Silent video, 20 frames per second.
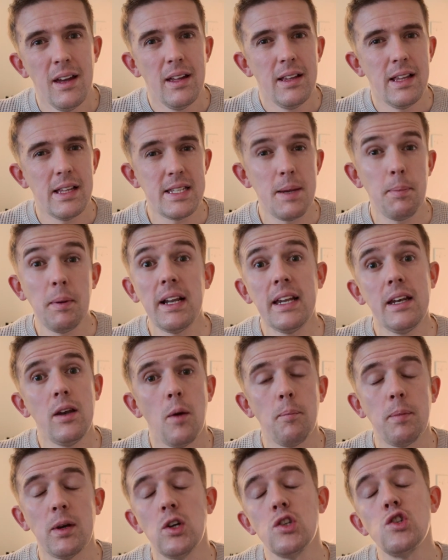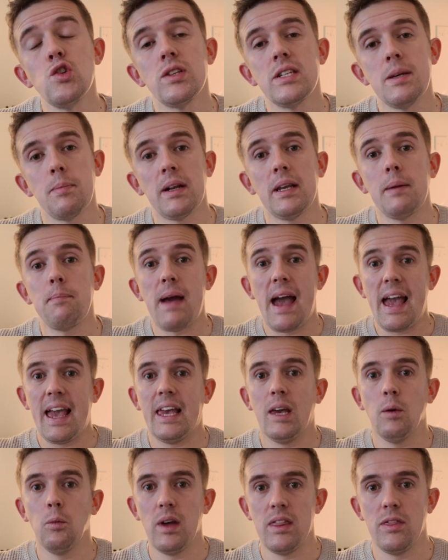they're typically not, because you're typically
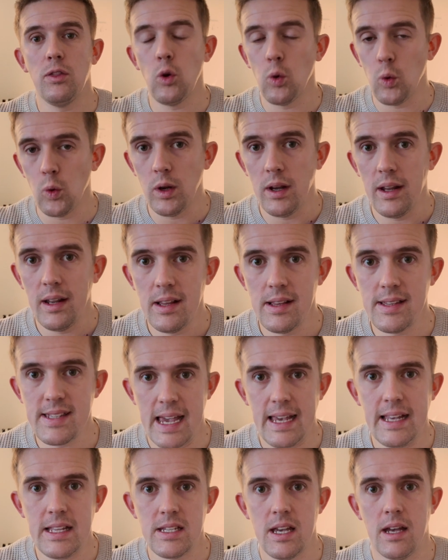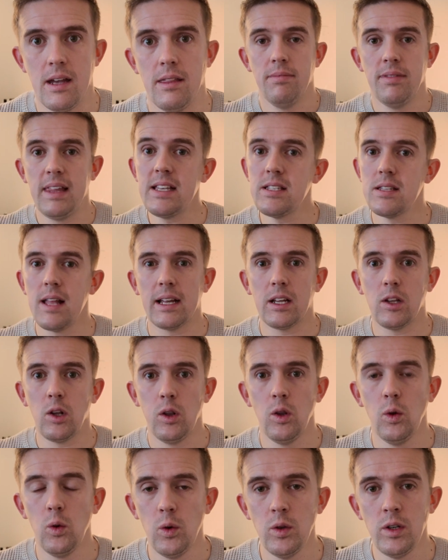paying with your data. Things like
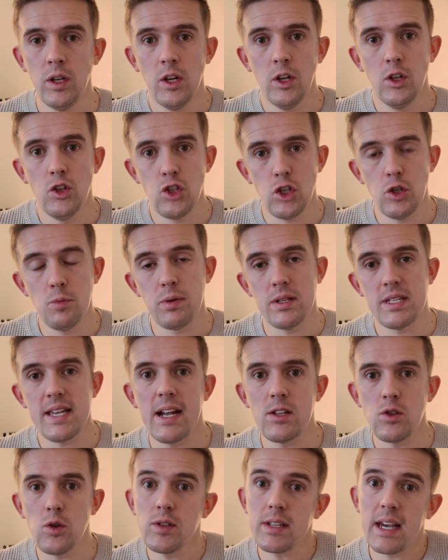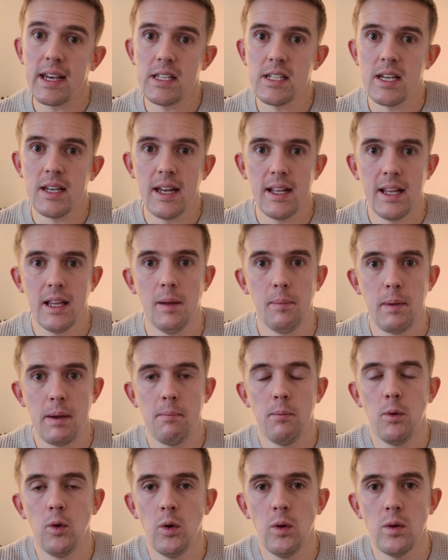Claude do protect your data a little
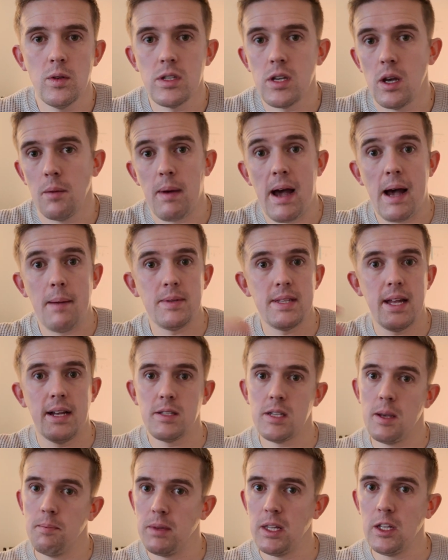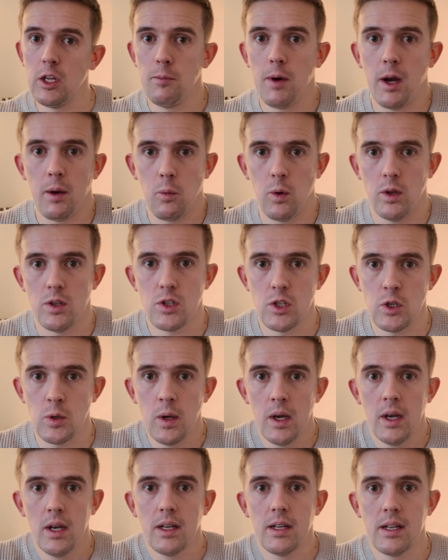bit more, so perhaps that's something you might want to
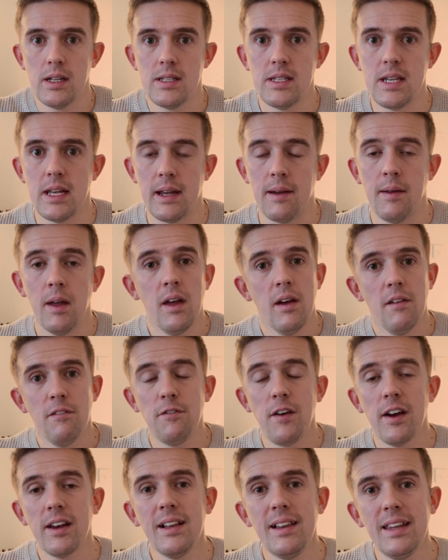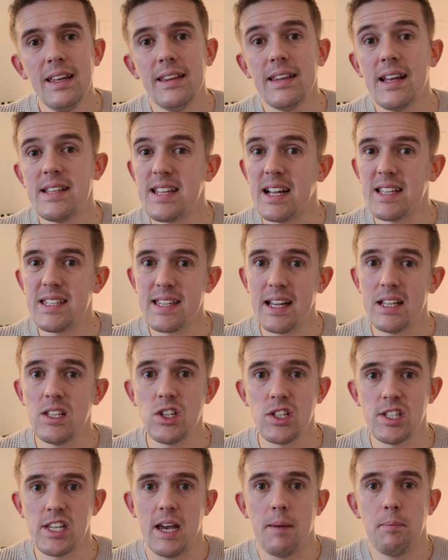consider. Finally, there's that
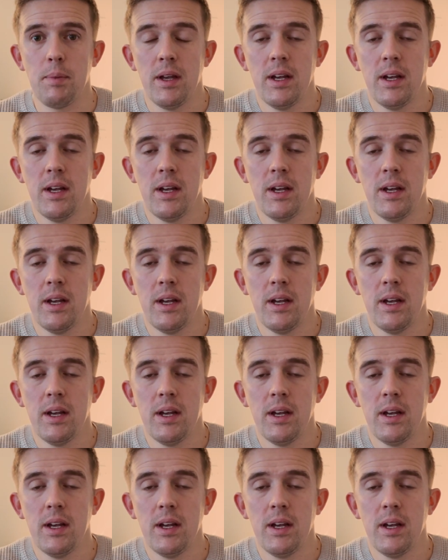censorship.